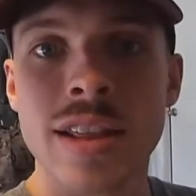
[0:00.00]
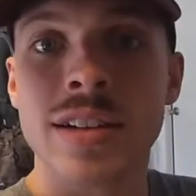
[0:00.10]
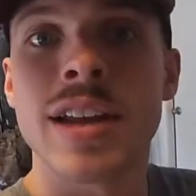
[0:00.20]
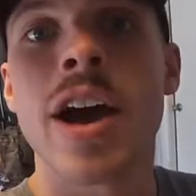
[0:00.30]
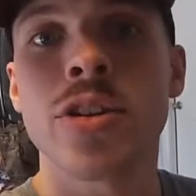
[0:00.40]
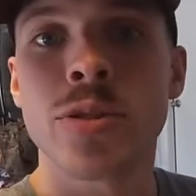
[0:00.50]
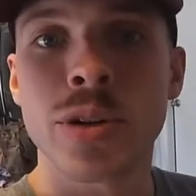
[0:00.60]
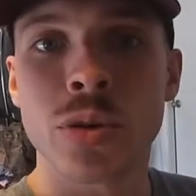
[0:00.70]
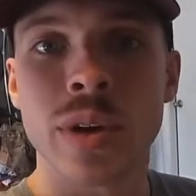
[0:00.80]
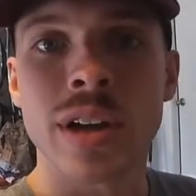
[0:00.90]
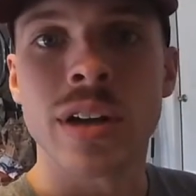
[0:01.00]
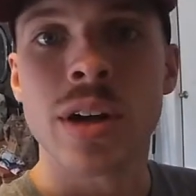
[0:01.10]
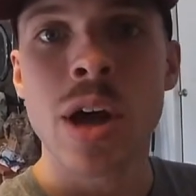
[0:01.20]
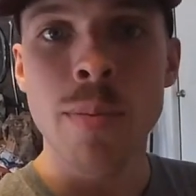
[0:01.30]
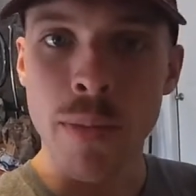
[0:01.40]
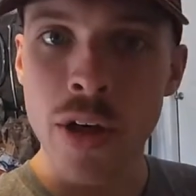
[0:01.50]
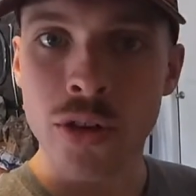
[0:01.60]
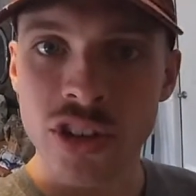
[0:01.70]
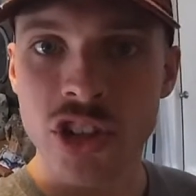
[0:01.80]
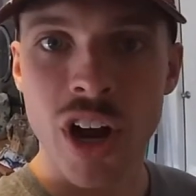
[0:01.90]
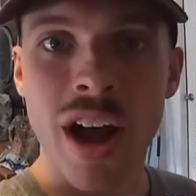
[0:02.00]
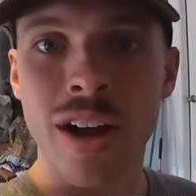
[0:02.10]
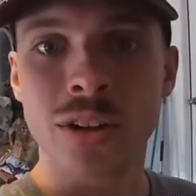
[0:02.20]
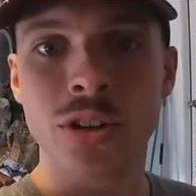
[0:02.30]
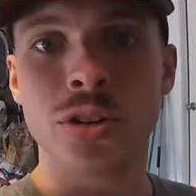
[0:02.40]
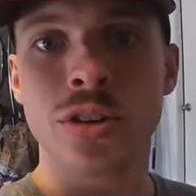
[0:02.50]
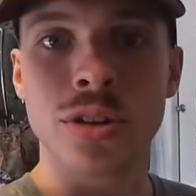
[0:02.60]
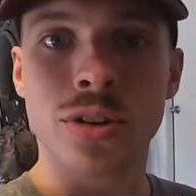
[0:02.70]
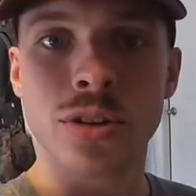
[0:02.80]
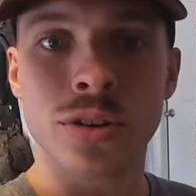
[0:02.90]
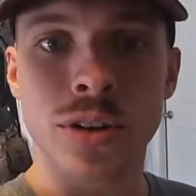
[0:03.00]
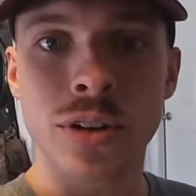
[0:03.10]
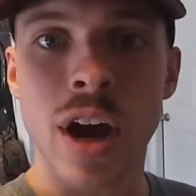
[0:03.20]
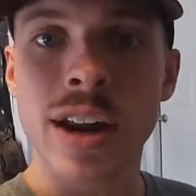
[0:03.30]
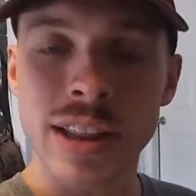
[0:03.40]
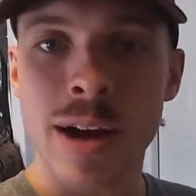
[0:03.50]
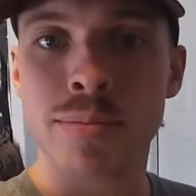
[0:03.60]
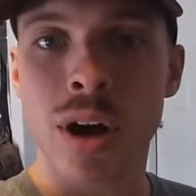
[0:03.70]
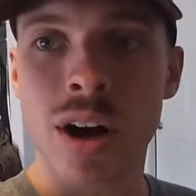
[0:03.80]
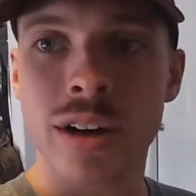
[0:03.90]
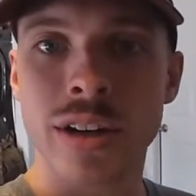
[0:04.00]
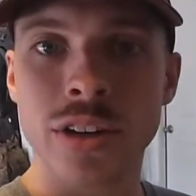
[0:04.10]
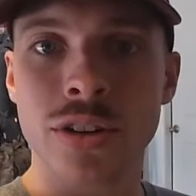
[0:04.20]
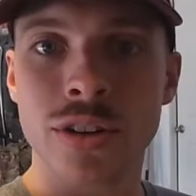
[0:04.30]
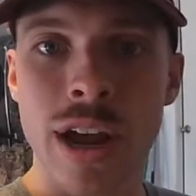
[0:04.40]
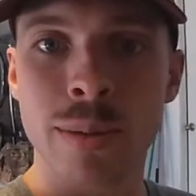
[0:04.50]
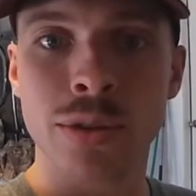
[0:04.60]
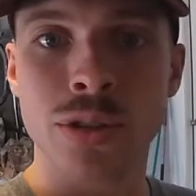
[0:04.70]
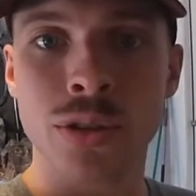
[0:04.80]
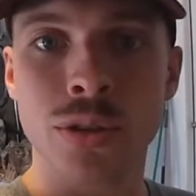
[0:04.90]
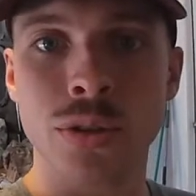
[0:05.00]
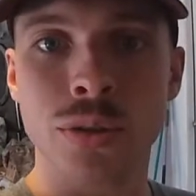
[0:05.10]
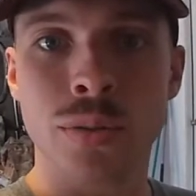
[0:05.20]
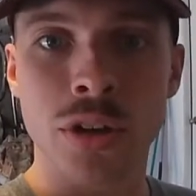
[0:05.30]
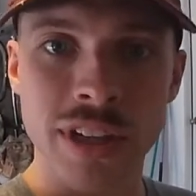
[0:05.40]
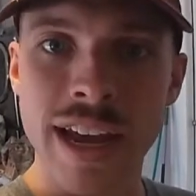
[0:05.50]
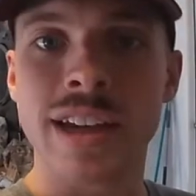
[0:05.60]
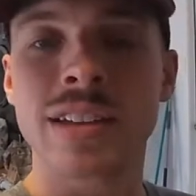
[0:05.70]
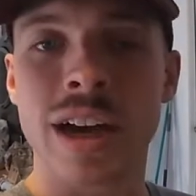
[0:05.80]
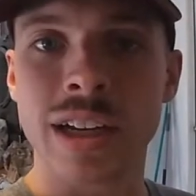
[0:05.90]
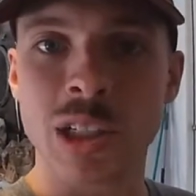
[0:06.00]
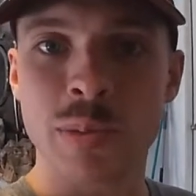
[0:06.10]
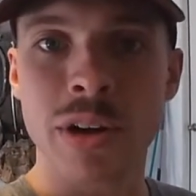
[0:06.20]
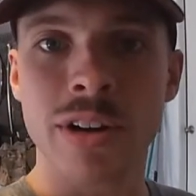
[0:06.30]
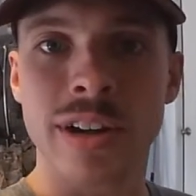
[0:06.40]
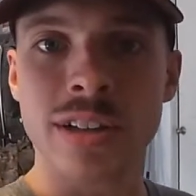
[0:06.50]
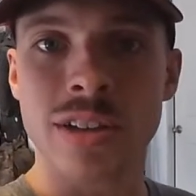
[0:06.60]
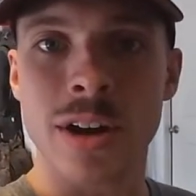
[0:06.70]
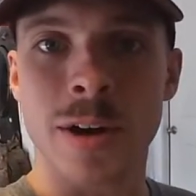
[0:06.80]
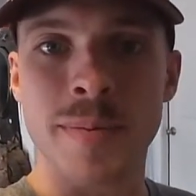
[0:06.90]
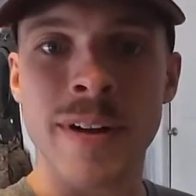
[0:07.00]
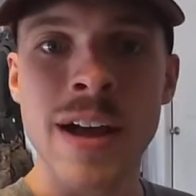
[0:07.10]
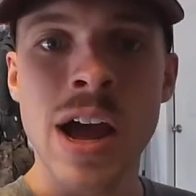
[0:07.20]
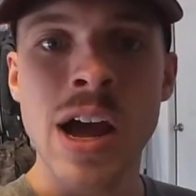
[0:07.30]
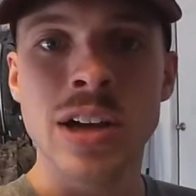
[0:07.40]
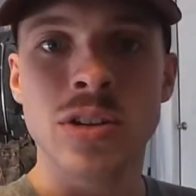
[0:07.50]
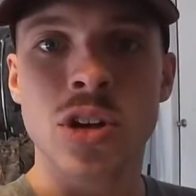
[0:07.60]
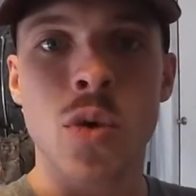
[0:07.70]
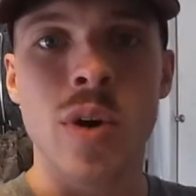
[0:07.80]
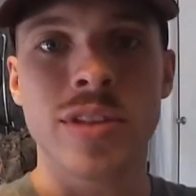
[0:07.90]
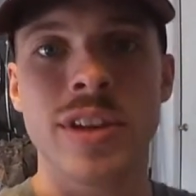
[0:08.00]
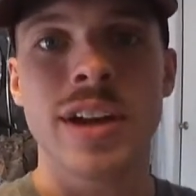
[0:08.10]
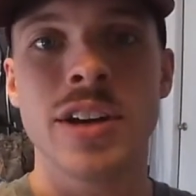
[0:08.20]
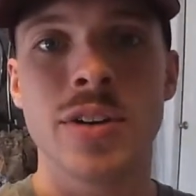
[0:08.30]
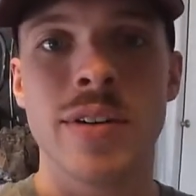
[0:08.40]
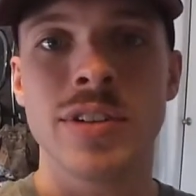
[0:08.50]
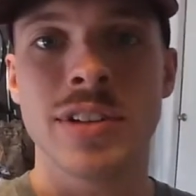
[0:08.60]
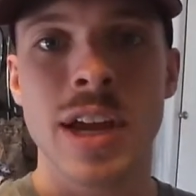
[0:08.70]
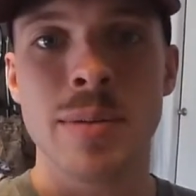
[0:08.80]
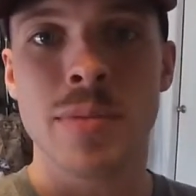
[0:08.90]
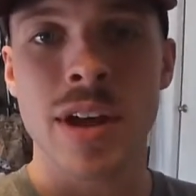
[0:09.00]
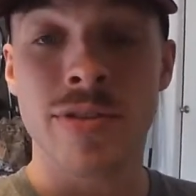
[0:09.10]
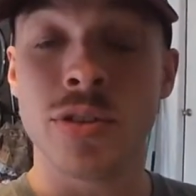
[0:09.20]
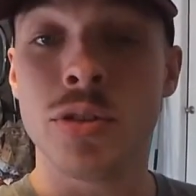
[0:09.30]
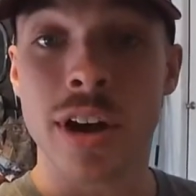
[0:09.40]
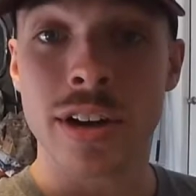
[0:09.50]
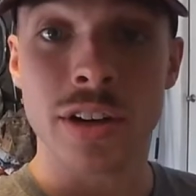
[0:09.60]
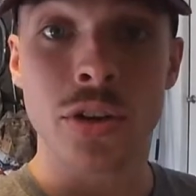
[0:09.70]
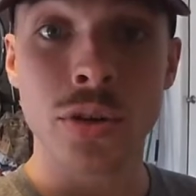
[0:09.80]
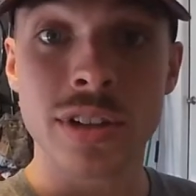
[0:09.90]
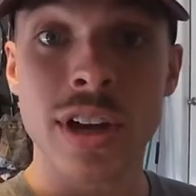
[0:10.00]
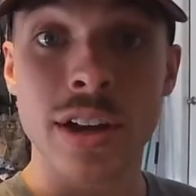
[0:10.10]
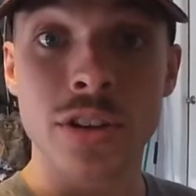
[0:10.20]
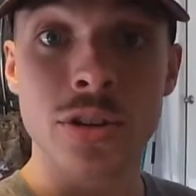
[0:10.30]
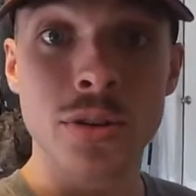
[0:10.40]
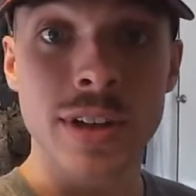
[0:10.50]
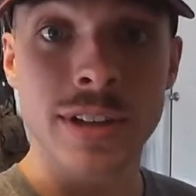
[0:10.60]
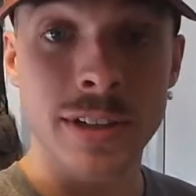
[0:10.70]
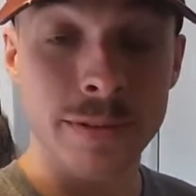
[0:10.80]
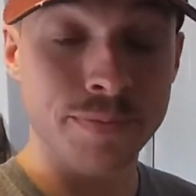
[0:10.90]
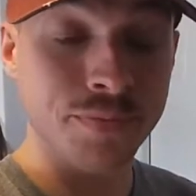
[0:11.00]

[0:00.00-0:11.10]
tether between mother and child. You're cutting that bond, and you're able to partake in that experience. So one thing I do have to say, if you do decide to do this,